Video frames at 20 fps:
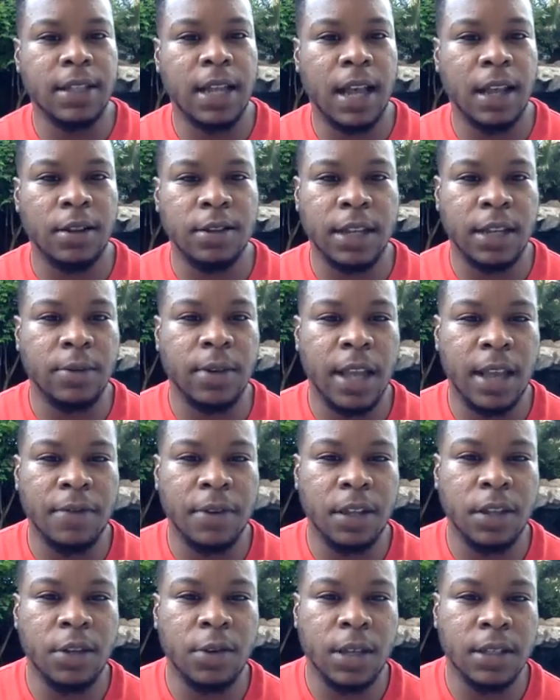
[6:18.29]
dollars. I don't have
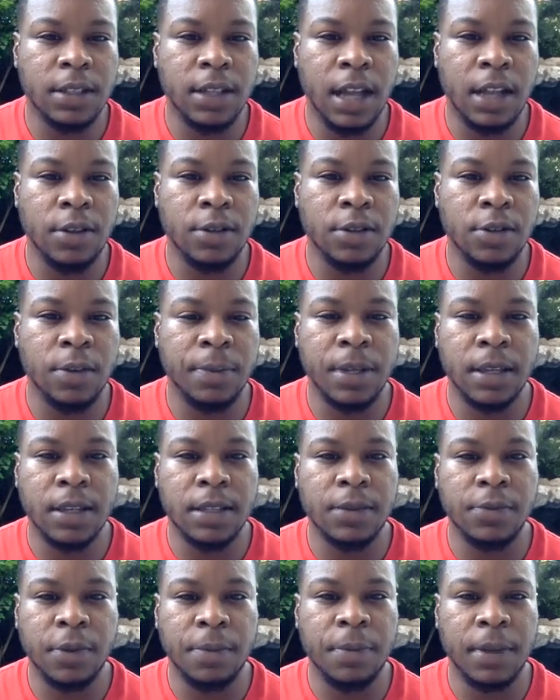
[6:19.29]
any U.S. dollars on me
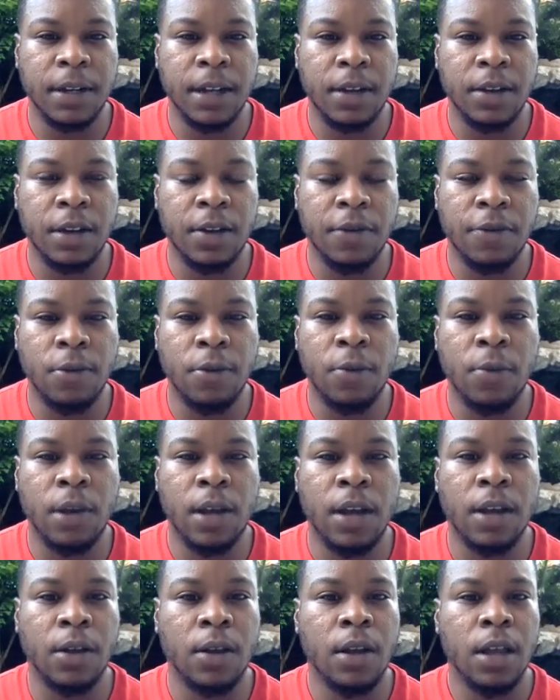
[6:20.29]
because we've been out here for a
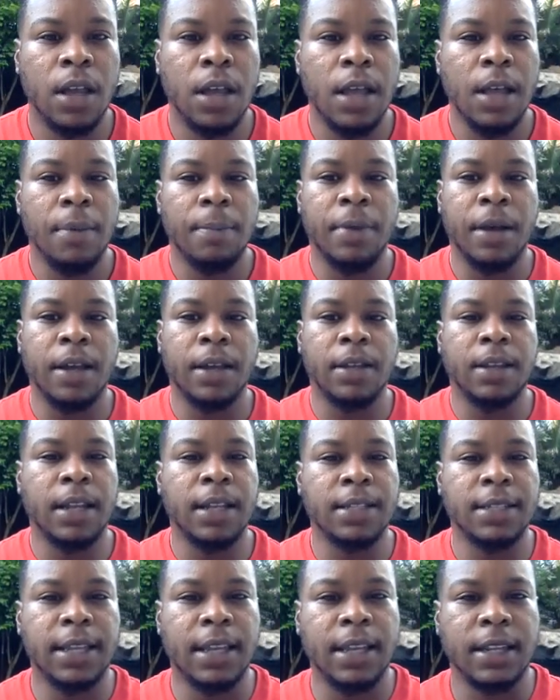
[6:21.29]
while. But
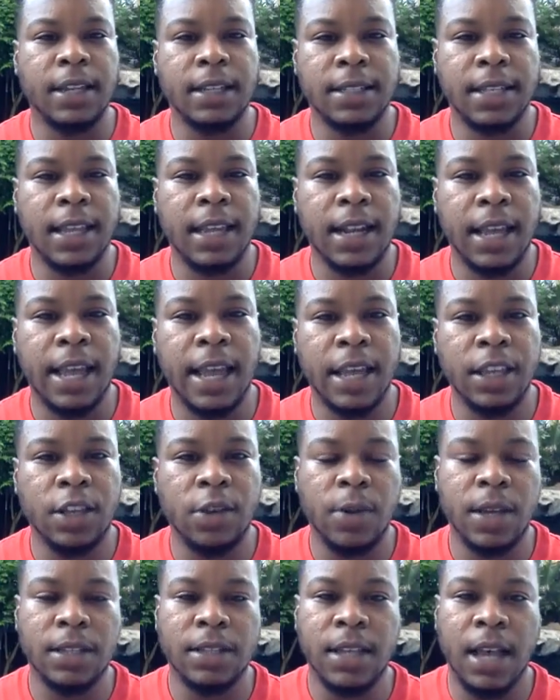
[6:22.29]
let's say in this hand I had
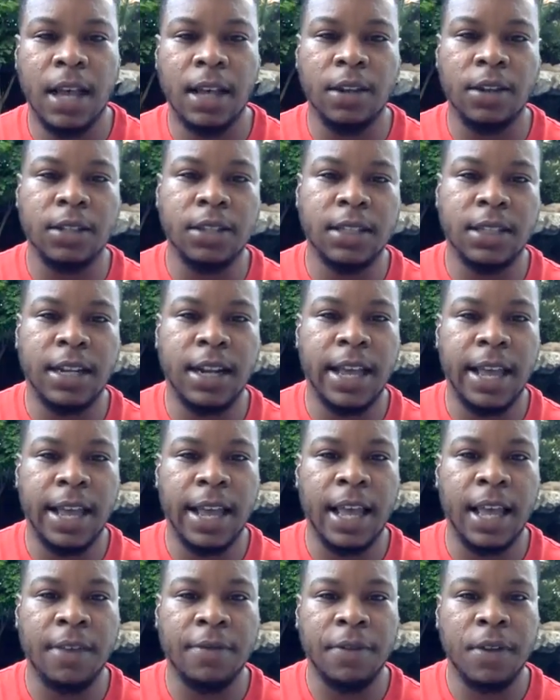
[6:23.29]
U.S. dollars, and then I
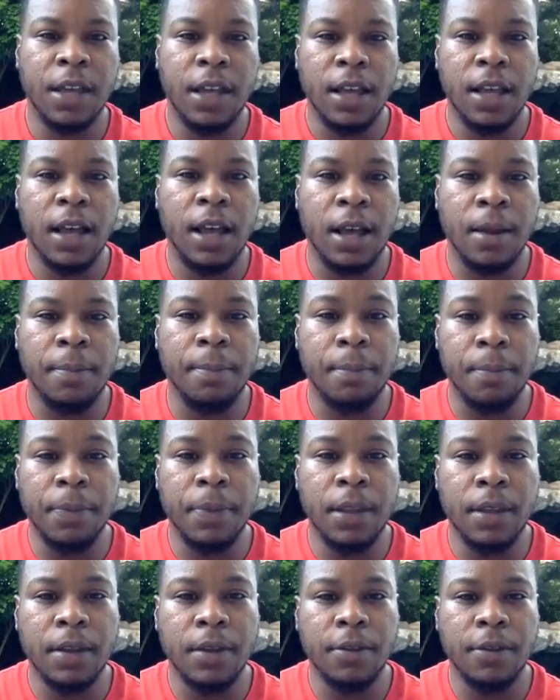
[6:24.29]
have
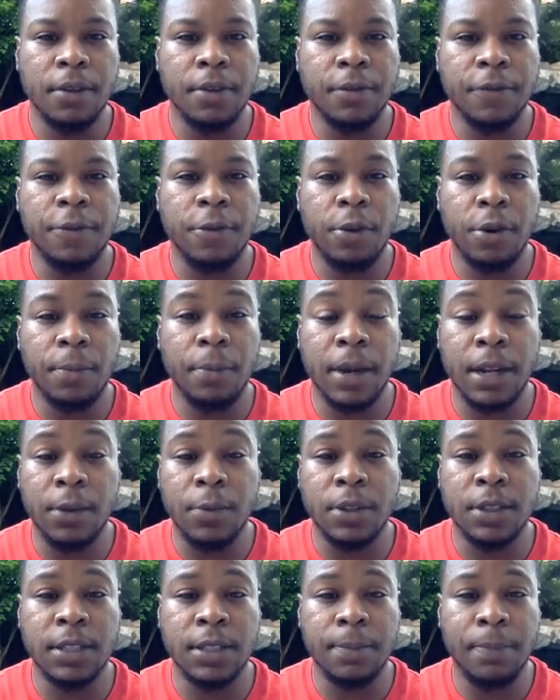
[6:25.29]
foreign money,
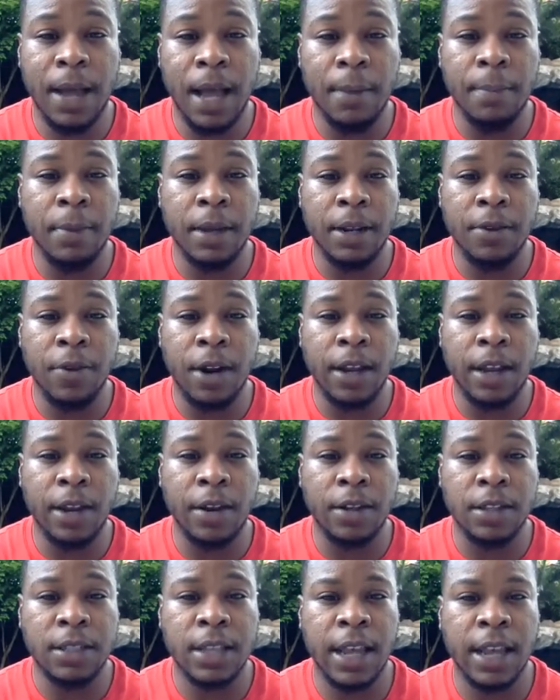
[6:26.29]
which is baht money right
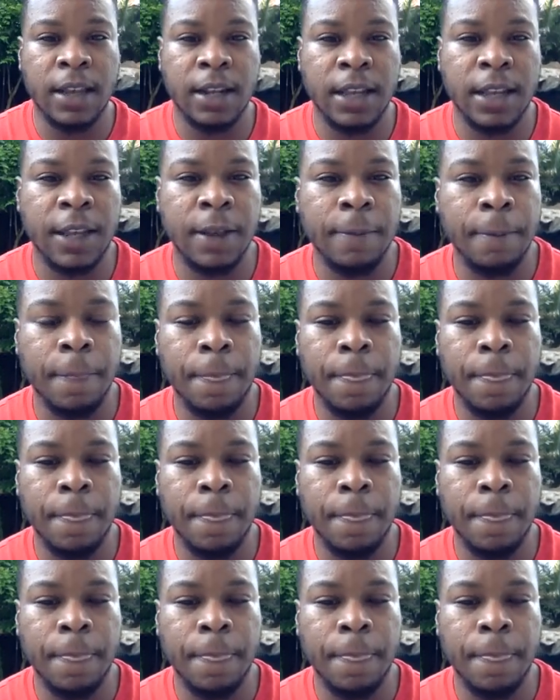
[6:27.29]
here in Thailand.